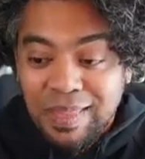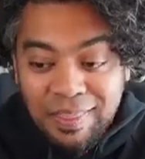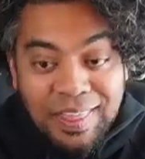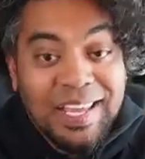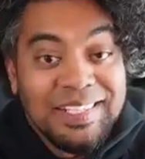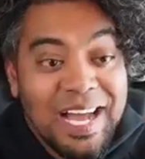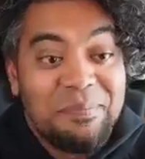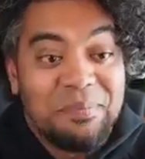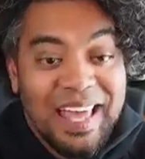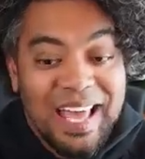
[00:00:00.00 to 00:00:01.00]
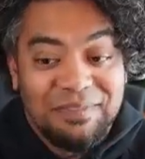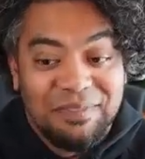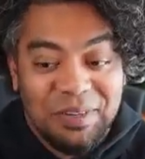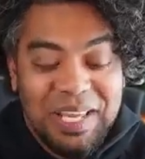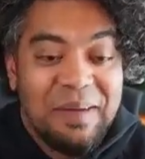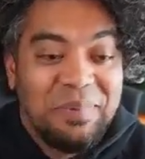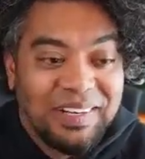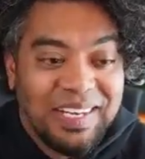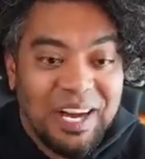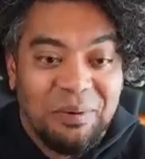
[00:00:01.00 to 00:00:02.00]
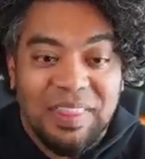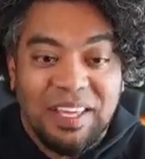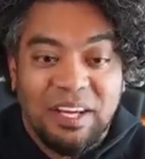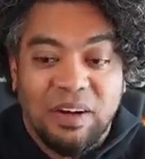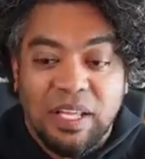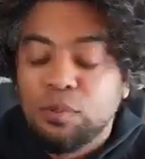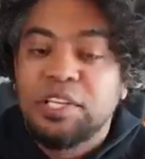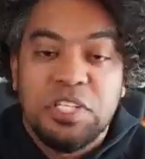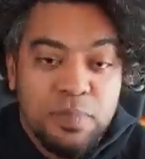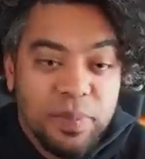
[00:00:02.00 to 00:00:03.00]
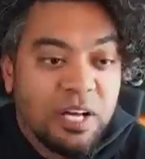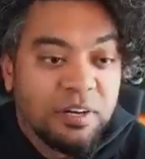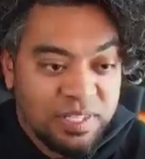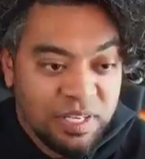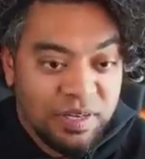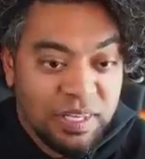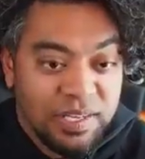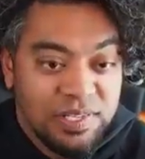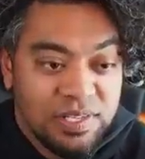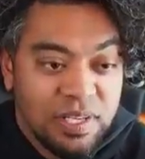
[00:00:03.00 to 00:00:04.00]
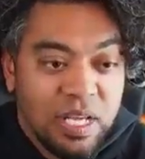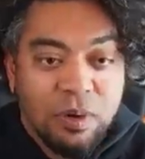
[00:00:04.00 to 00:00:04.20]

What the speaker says: they adopt that vocabulary now where they go like, well, let's just McDonald's theory this,